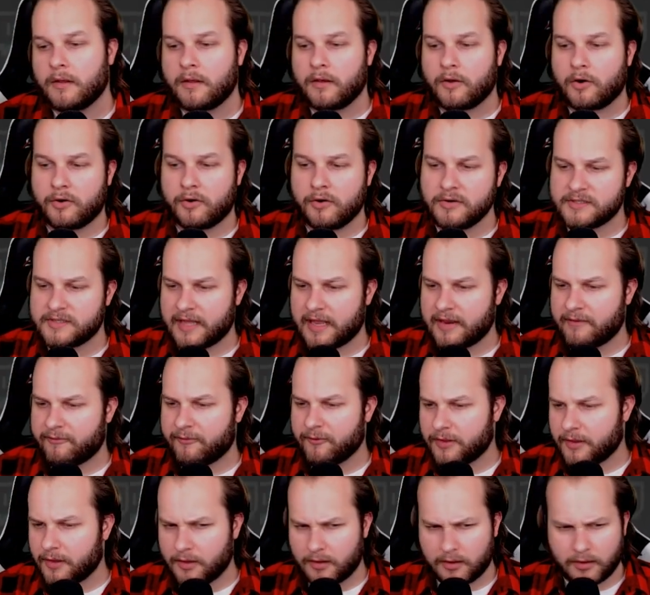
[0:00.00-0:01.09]
Curious, thank you
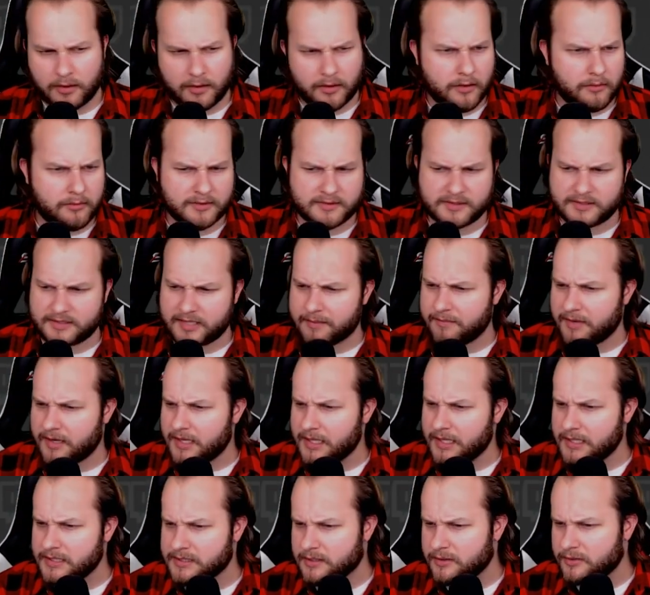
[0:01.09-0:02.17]
for the, was it 10
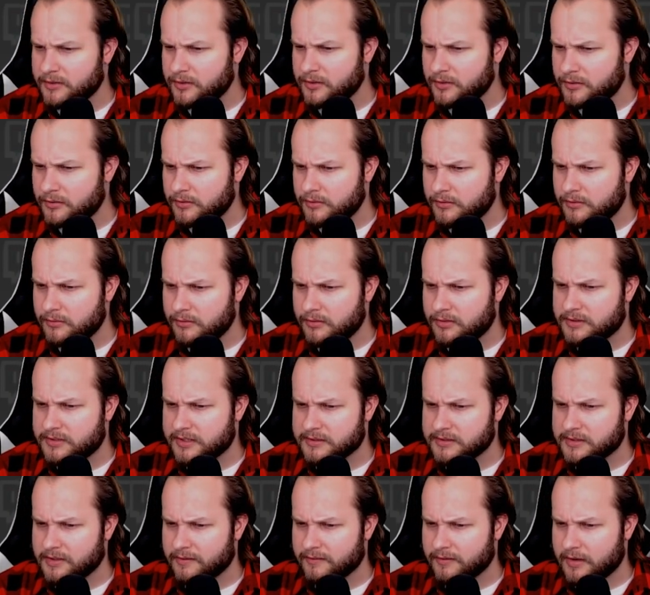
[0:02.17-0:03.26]
biddies? A new
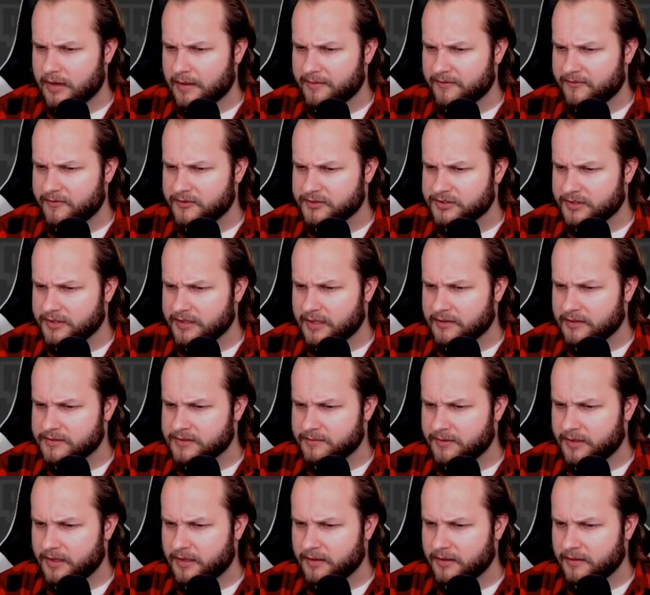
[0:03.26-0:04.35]
Texas governor app officially announced at
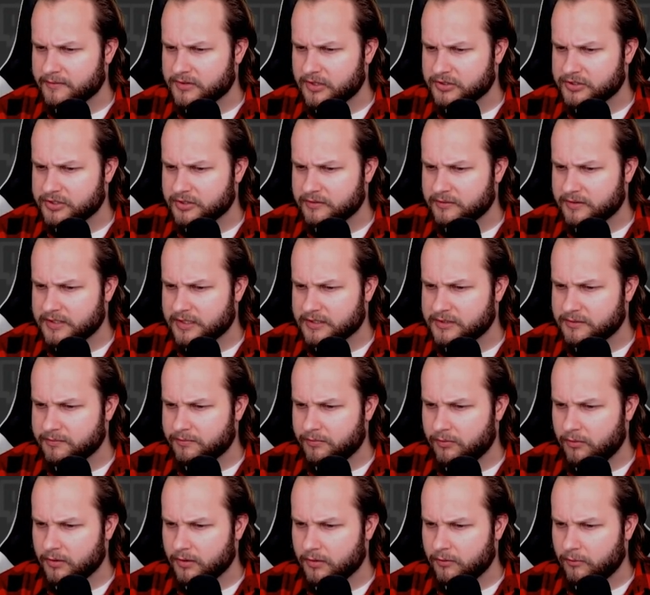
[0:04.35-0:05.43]
the beginning of Crusher, the Texas
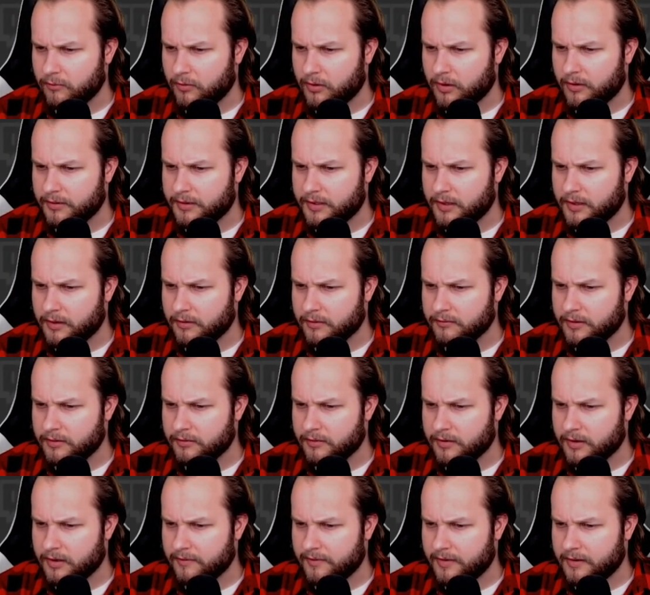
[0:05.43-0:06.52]
border wall here in Rio
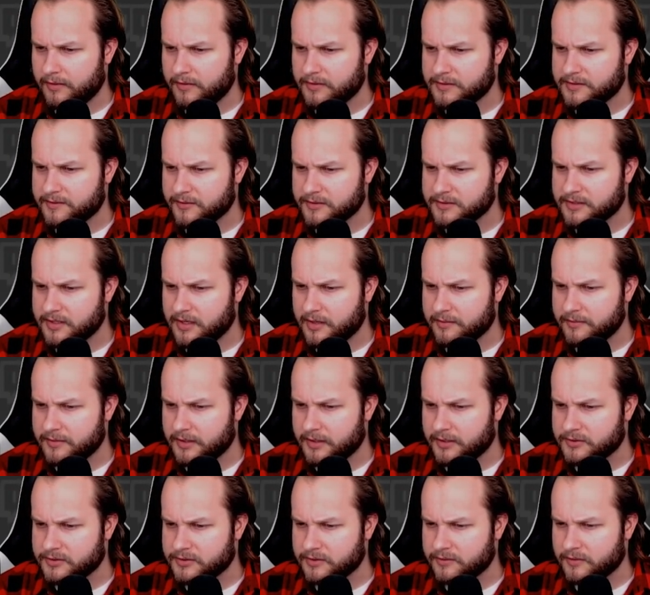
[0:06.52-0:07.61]
Grande Valley is the first time in the
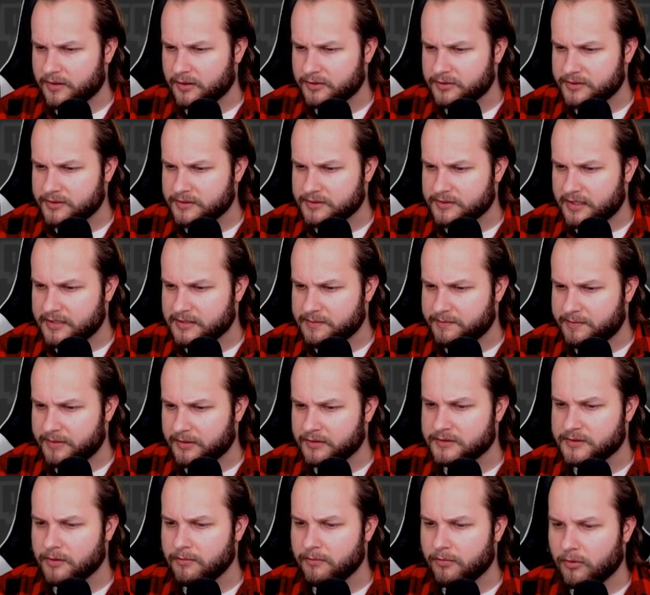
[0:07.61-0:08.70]
history of the country the state has built
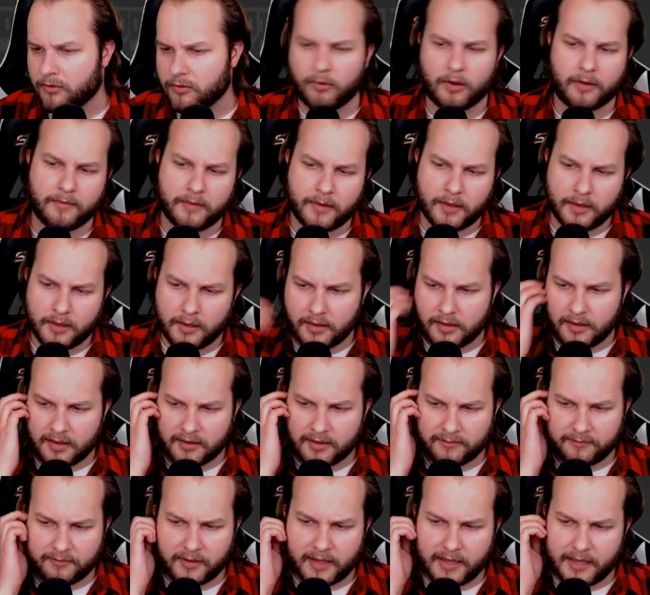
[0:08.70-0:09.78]
its own border wall.
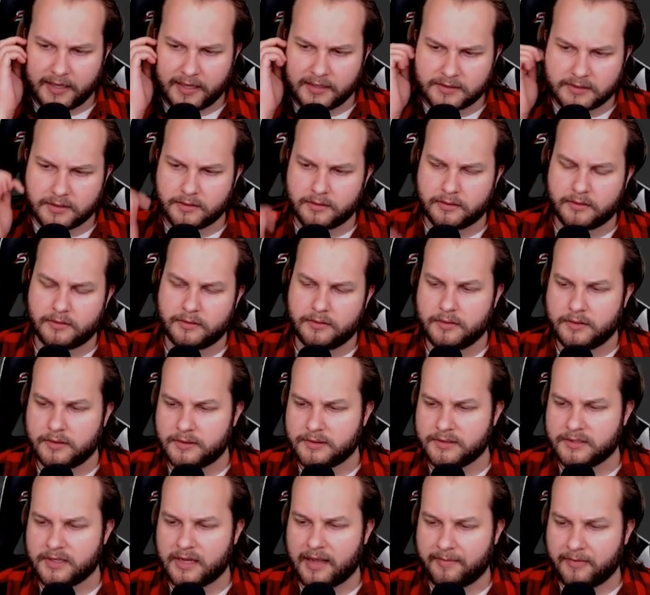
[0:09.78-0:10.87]
That flies uh,
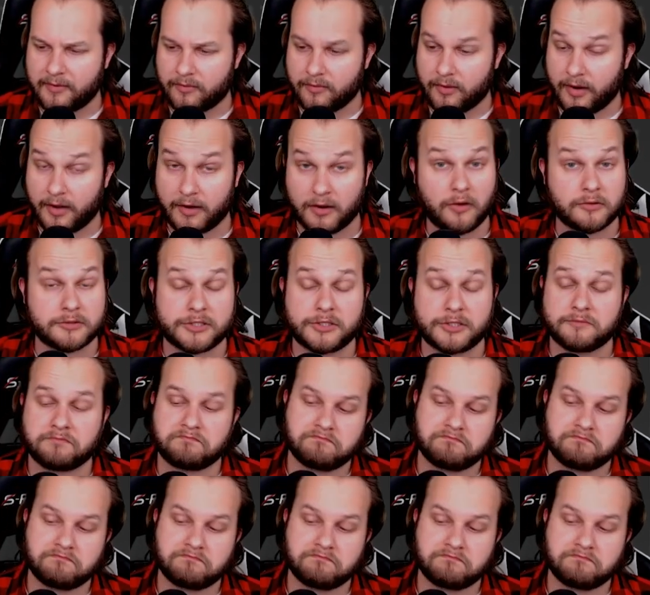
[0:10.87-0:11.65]
top the crane. Oh, shit.